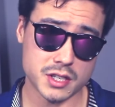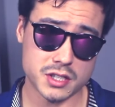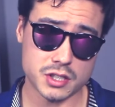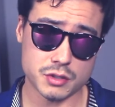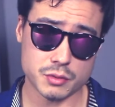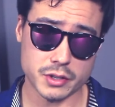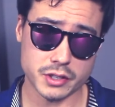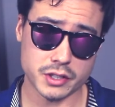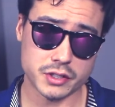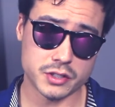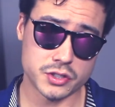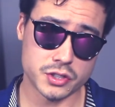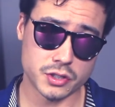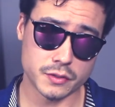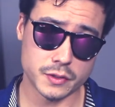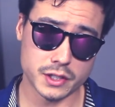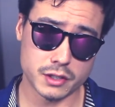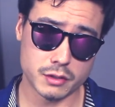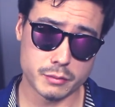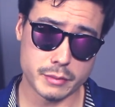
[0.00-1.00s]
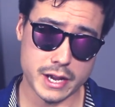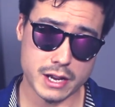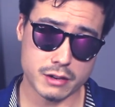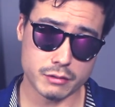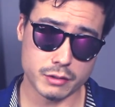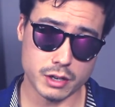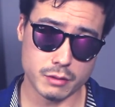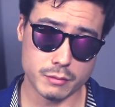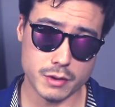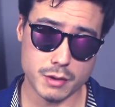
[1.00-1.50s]
I just want to conserve a little
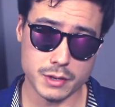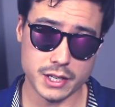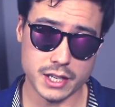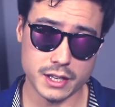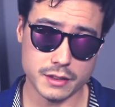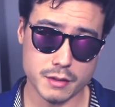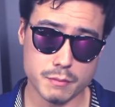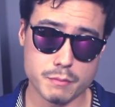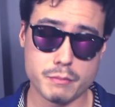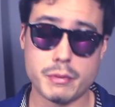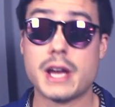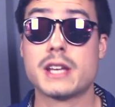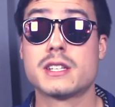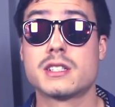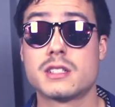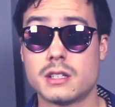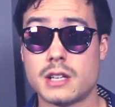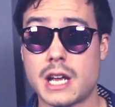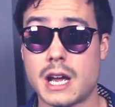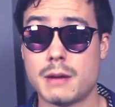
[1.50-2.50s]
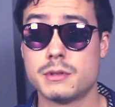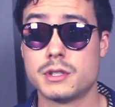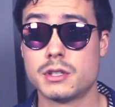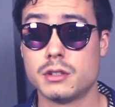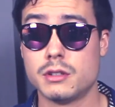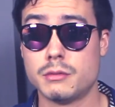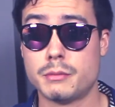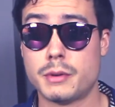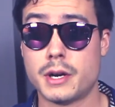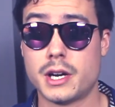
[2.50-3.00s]
battery or maybe get the best
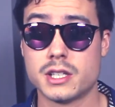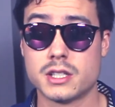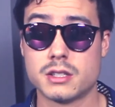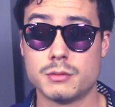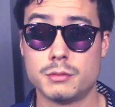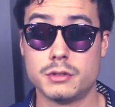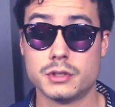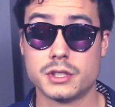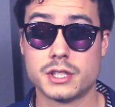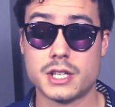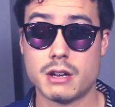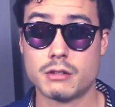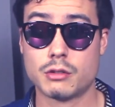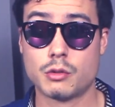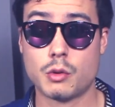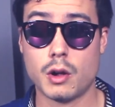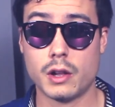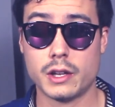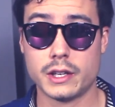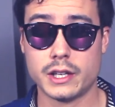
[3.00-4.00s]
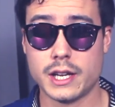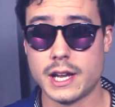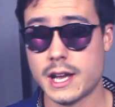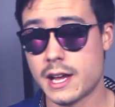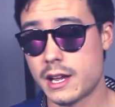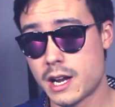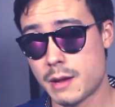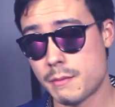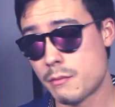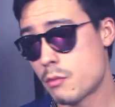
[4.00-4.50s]
absolute possible sound quality,
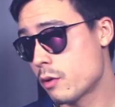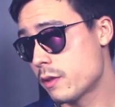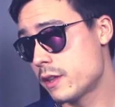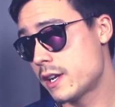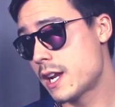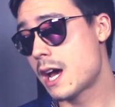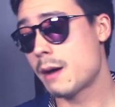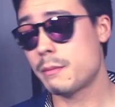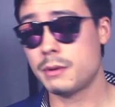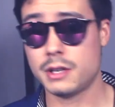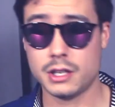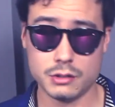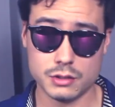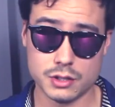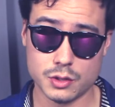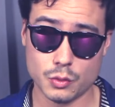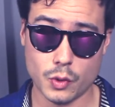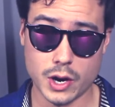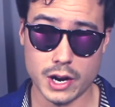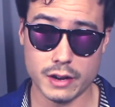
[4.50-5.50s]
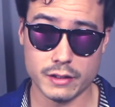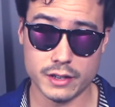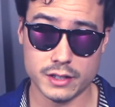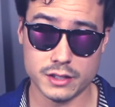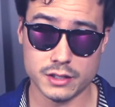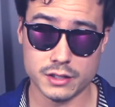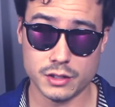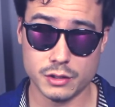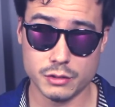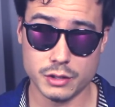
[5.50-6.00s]
and I'm more than happy to use the wire that
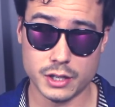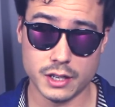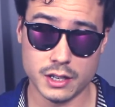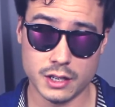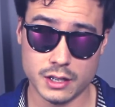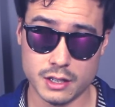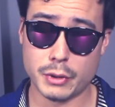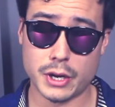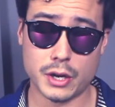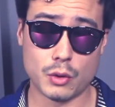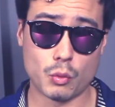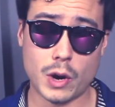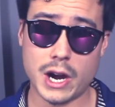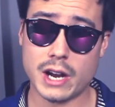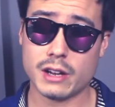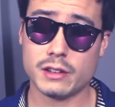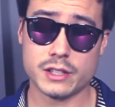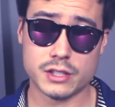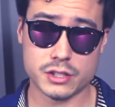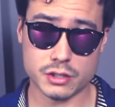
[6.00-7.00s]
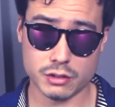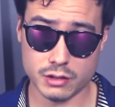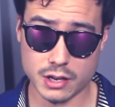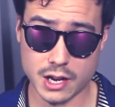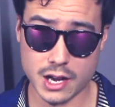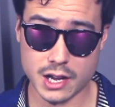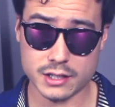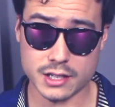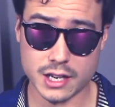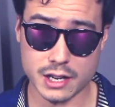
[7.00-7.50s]
is included. But wireless or
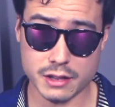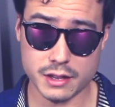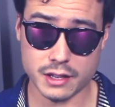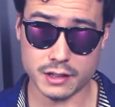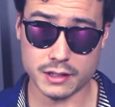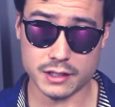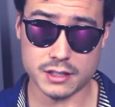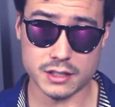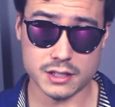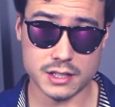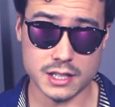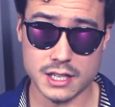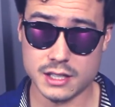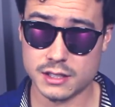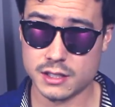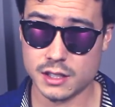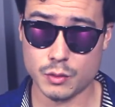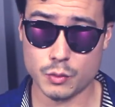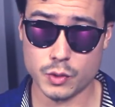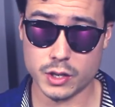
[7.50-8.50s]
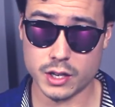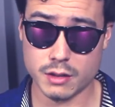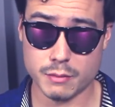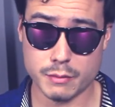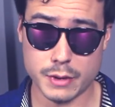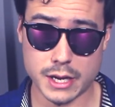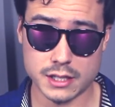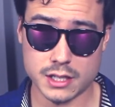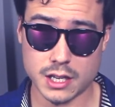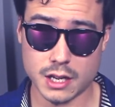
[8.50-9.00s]
not, I think this is easily one of the
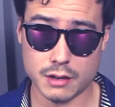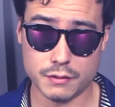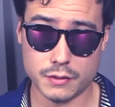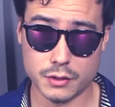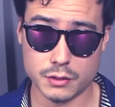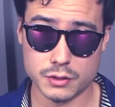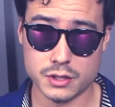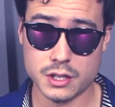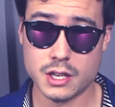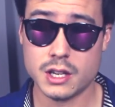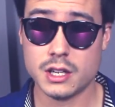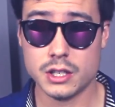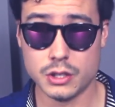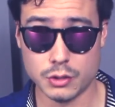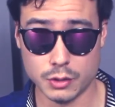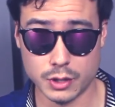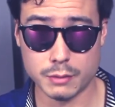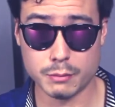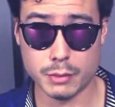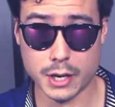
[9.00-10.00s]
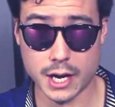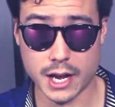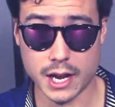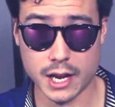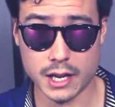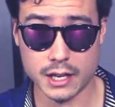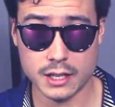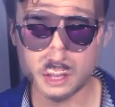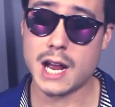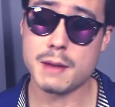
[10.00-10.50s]
best headphones you can
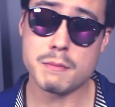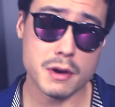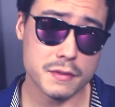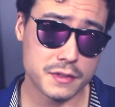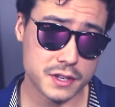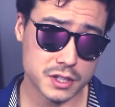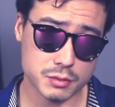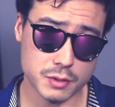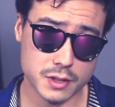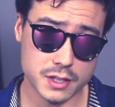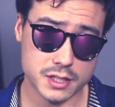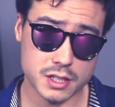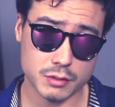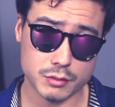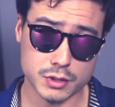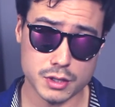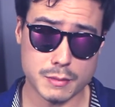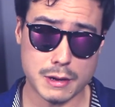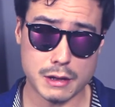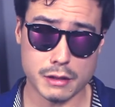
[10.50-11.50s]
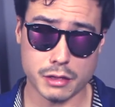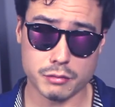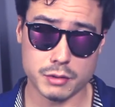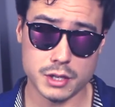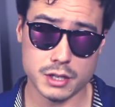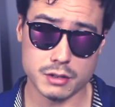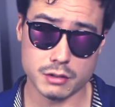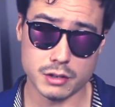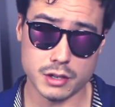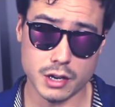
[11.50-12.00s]
buy. I bought this when this thing was about
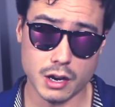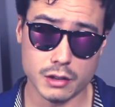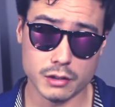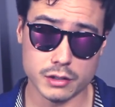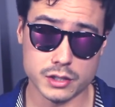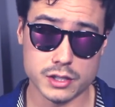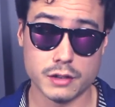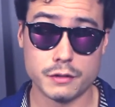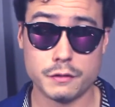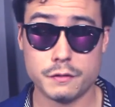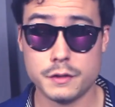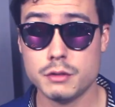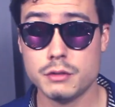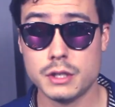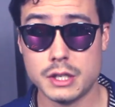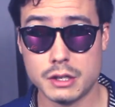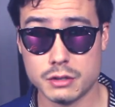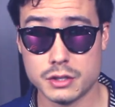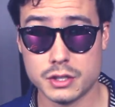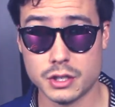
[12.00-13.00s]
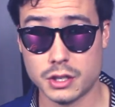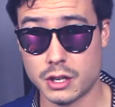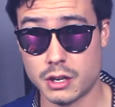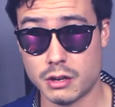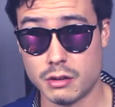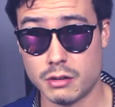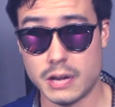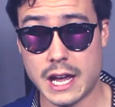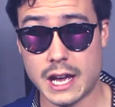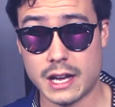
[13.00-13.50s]
$300 a few years
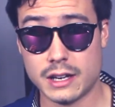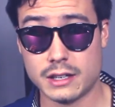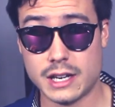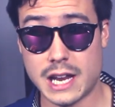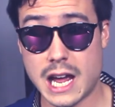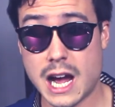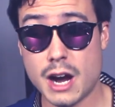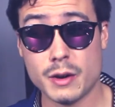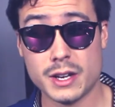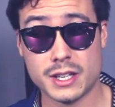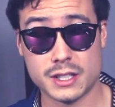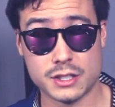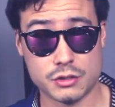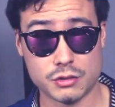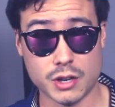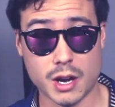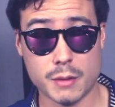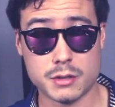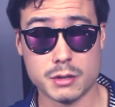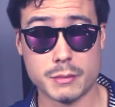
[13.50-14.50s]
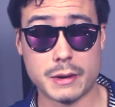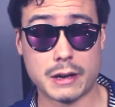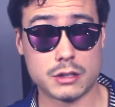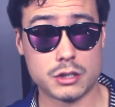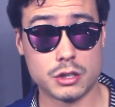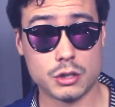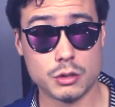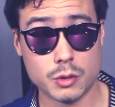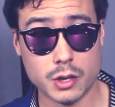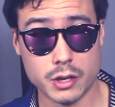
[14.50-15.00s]
ago, and now it has dropped to about
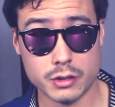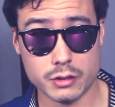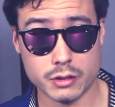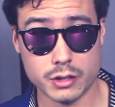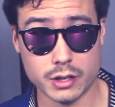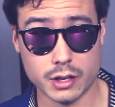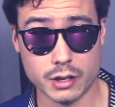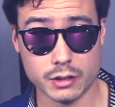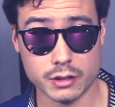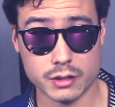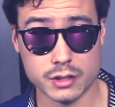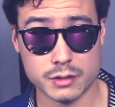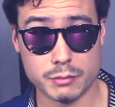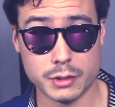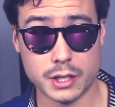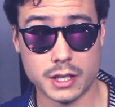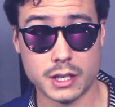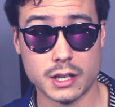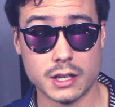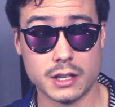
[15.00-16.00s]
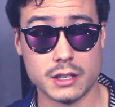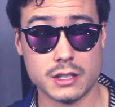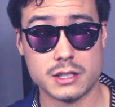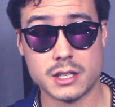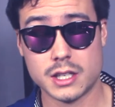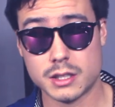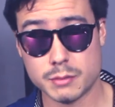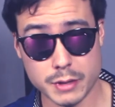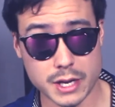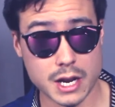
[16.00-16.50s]
$200 because
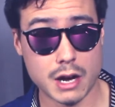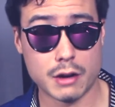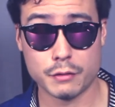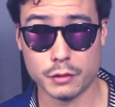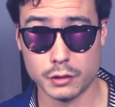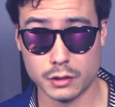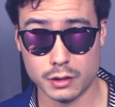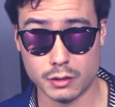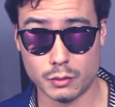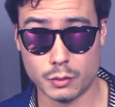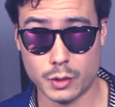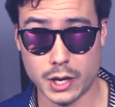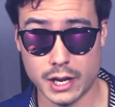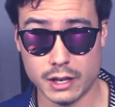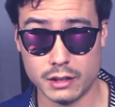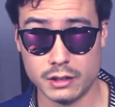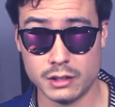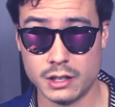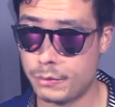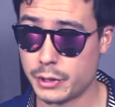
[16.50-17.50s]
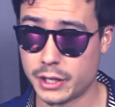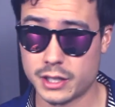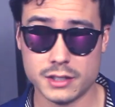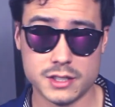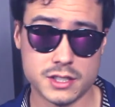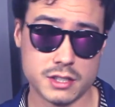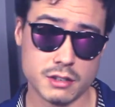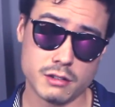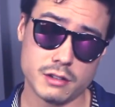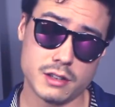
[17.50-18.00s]
it's been out for a little while. But
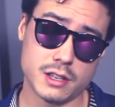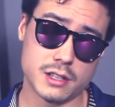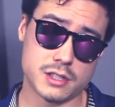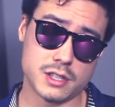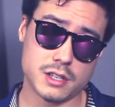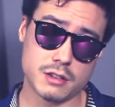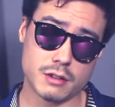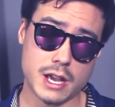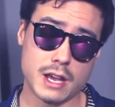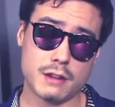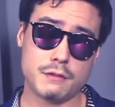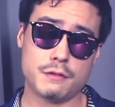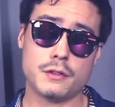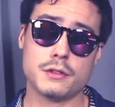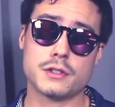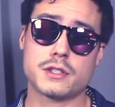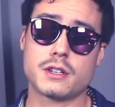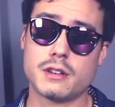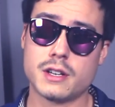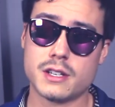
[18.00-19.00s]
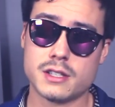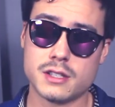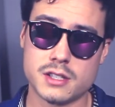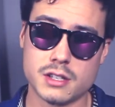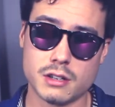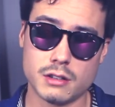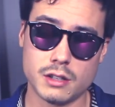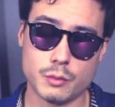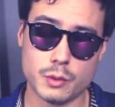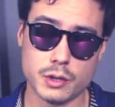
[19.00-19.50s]
consider this, headphones aren't
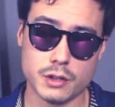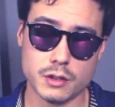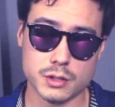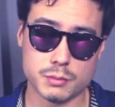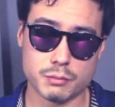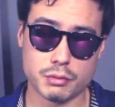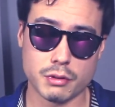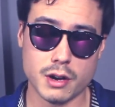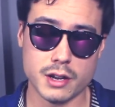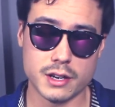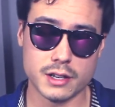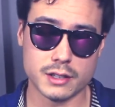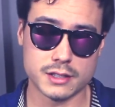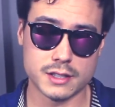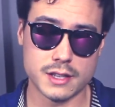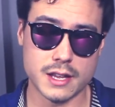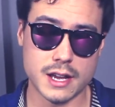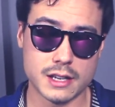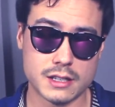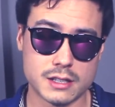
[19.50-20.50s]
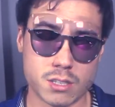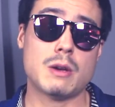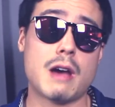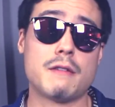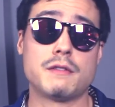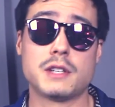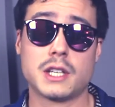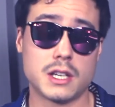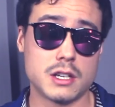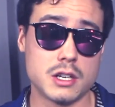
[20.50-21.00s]
necessarily one of those products that you
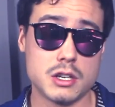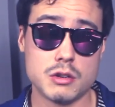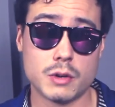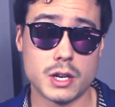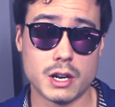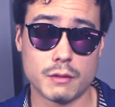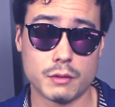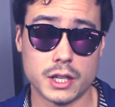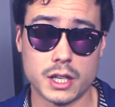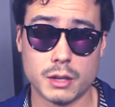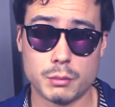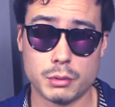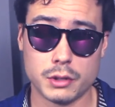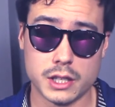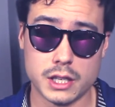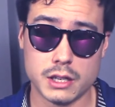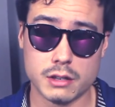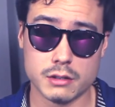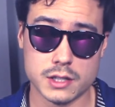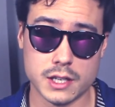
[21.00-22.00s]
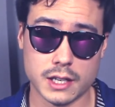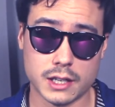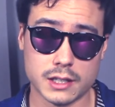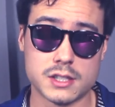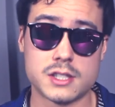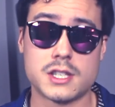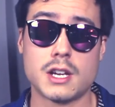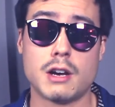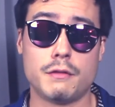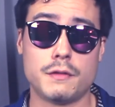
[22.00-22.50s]
have to get a new one every couple of years, like a
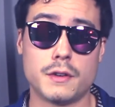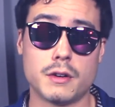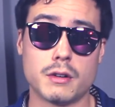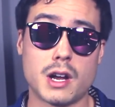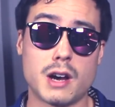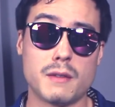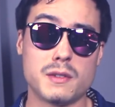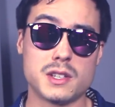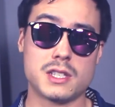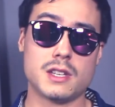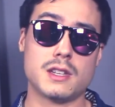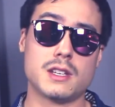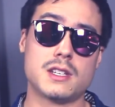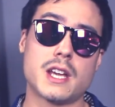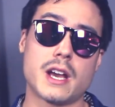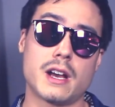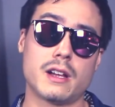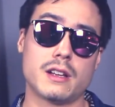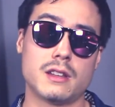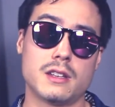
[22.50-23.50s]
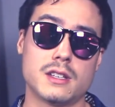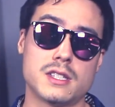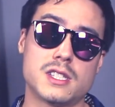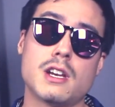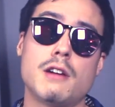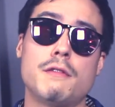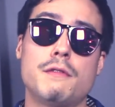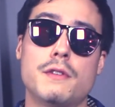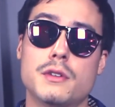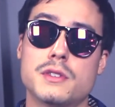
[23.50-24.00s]
cell phone. Obviously the
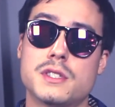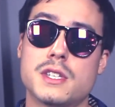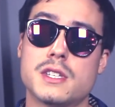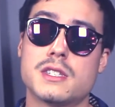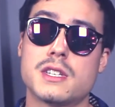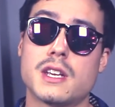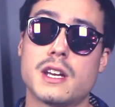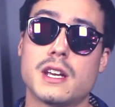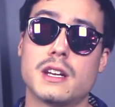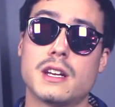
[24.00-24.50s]
cell phones is